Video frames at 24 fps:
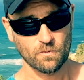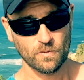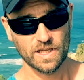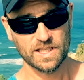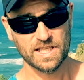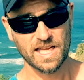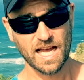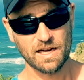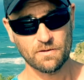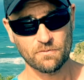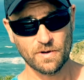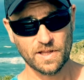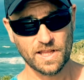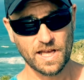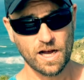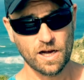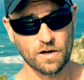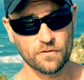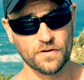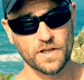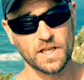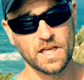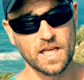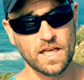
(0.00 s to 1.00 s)
We're done with our
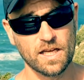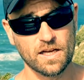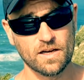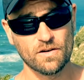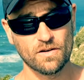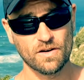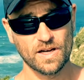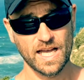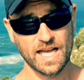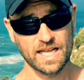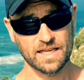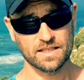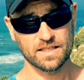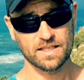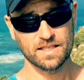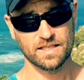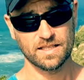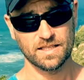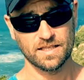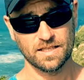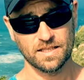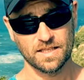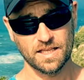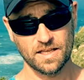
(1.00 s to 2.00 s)
video and,
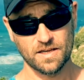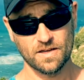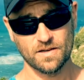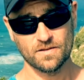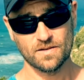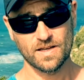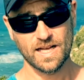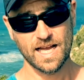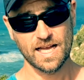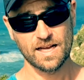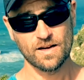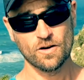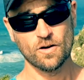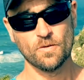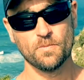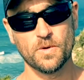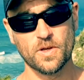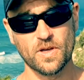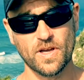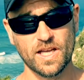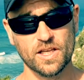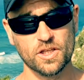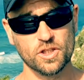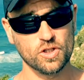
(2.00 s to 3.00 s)
you know, I hope
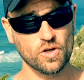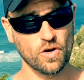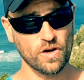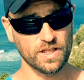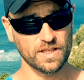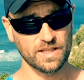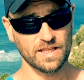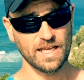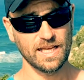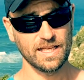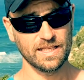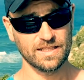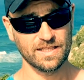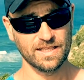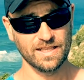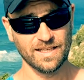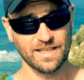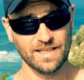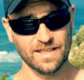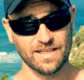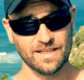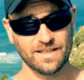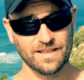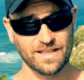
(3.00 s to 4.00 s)
you enjoyed that
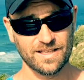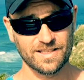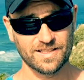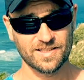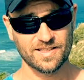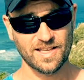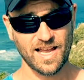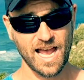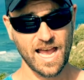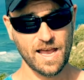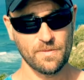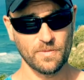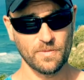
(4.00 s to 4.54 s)
this time